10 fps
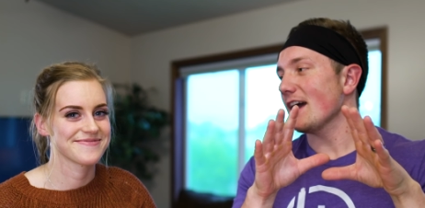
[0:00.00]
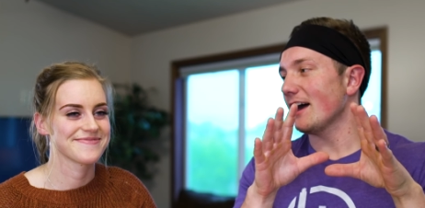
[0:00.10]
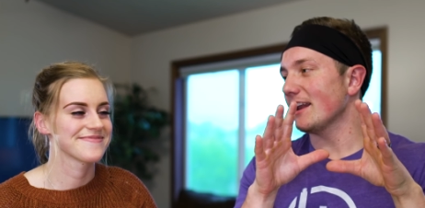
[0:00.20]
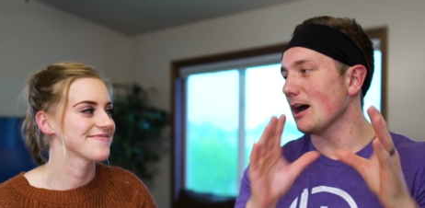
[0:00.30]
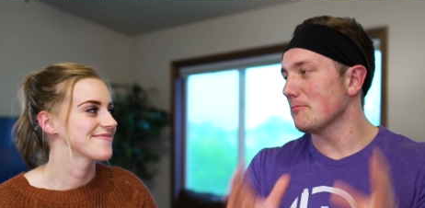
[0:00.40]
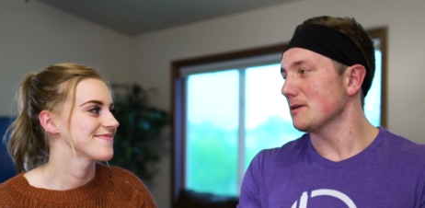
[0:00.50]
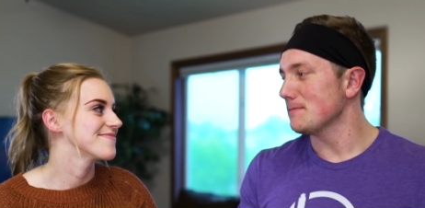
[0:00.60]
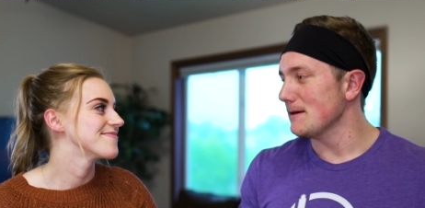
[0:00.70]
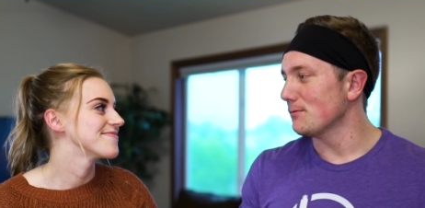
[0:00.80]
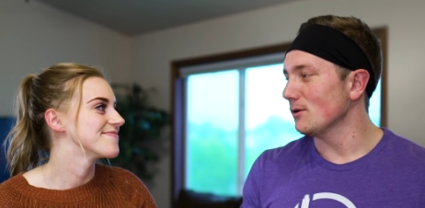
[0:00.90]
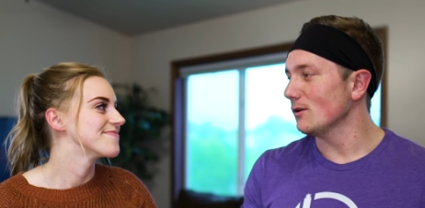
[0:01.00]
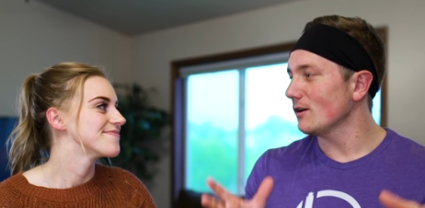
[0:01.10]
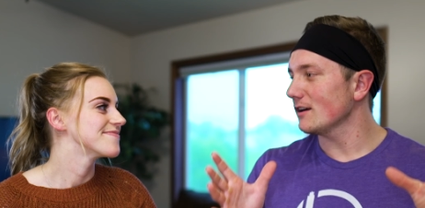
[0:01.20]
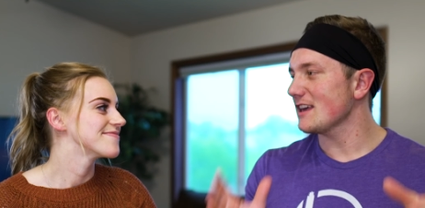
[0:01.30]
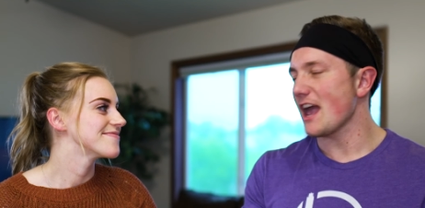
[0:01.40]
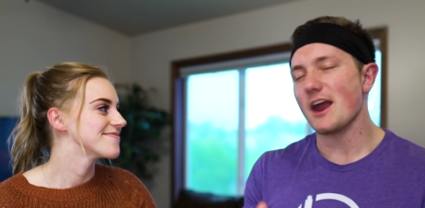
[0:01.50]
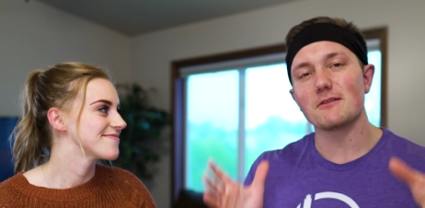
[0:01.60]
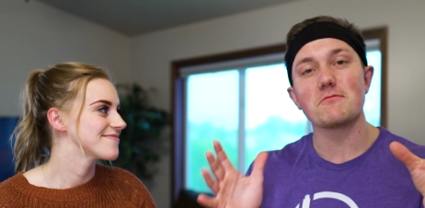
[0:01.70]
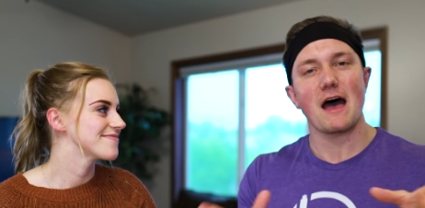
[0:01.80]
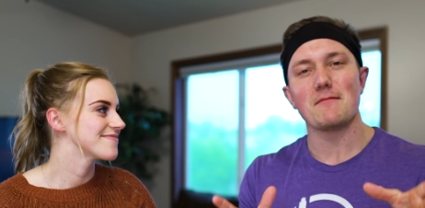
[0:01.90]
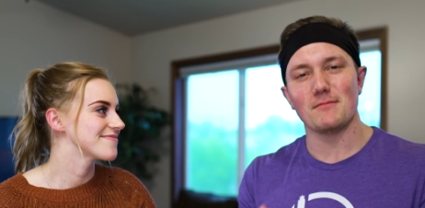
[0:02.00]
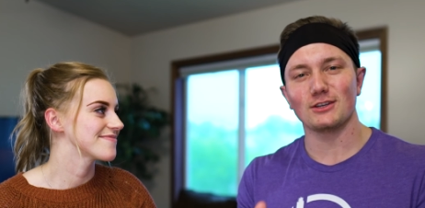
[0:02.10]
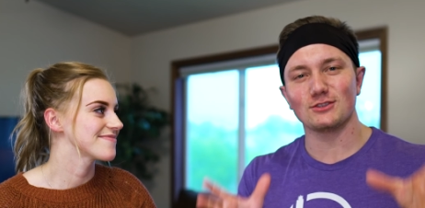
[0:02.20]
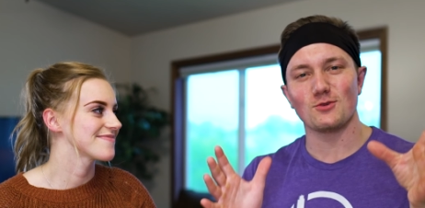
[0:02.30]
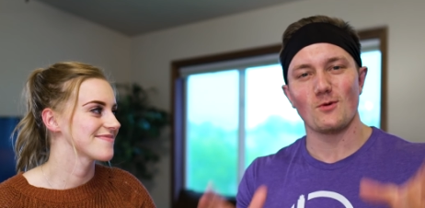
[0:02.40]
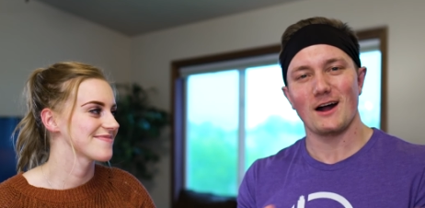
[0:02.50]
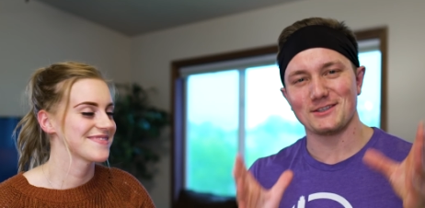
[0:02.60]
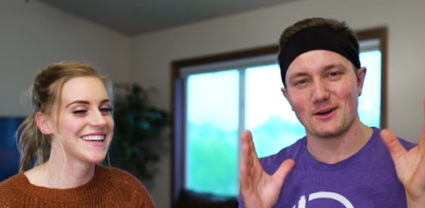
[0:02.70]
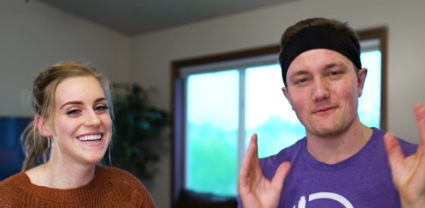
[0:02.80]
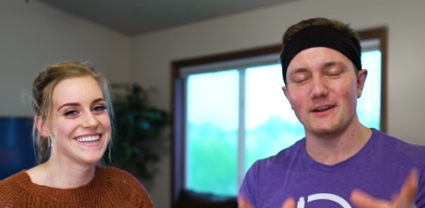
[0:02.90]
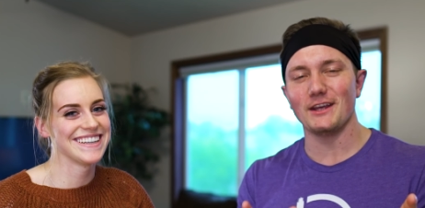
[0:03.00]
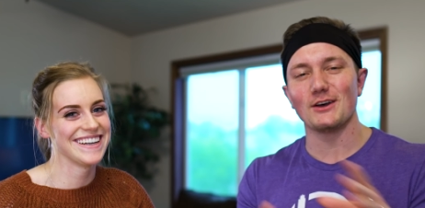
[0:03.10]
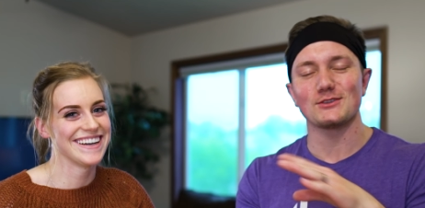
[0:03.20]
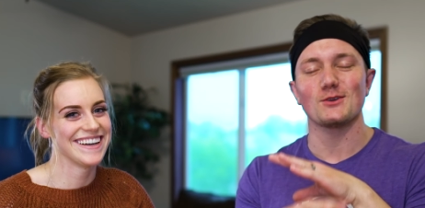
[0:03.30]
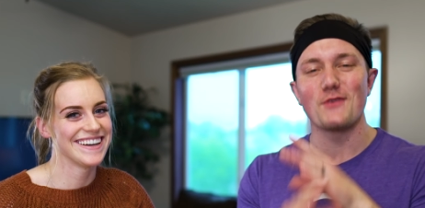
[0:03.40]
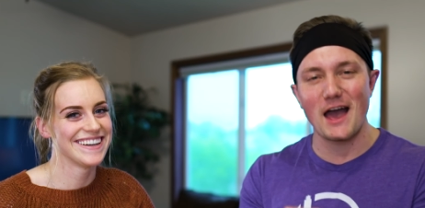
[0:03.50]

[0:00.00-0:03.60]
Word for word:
Speaker 1: at how many people cared that much to watch our video. So